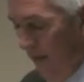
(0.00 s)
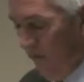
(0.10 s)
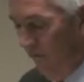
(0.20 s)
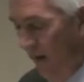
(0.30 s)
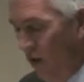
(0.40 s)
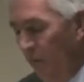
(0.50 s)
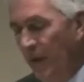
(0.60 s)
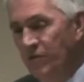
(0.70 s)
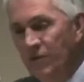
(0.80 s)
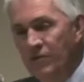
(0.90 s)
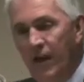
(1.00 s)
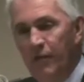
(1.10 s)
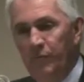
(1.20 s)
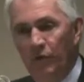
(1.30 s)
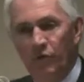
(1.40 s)
The value-based
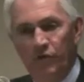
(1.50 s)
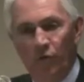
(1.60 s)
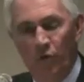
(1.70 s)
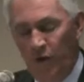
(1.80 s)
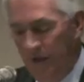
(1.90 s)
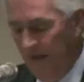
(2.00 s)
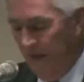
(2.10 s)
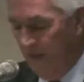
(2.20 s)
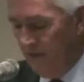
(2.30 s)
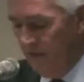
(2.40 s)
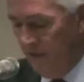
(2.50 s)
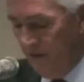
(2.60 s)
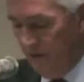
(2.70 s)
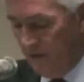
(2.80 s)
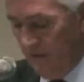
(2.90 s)
design build authority
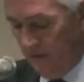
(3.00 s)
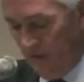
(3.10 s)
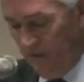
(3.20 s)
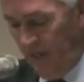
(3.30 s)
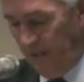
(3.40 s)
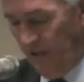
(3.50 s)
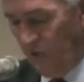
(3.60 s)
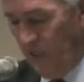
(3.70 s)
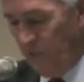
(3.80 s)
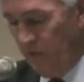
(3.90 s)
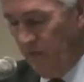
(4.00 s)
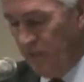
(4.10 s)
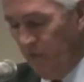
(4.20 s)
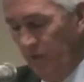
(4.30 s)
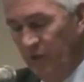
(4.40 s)
that's contained in the
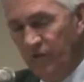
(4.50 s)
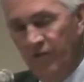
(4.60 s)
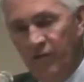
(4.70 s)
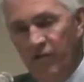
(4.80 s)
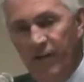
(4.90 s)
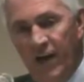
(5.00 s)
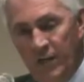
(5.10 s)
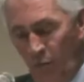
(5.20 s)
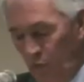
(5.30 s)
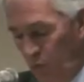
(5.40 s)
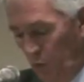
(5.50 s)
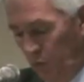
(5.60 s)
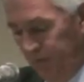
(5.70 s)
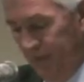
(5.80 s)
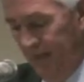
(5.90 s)
transportation bill is a very valuable tool.
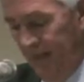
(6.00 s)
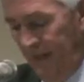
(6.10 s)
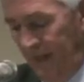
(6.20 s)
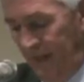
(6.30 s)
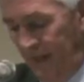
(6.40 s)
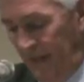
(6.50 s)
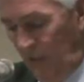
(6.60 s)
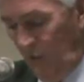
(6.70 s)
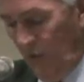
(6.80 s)
And it will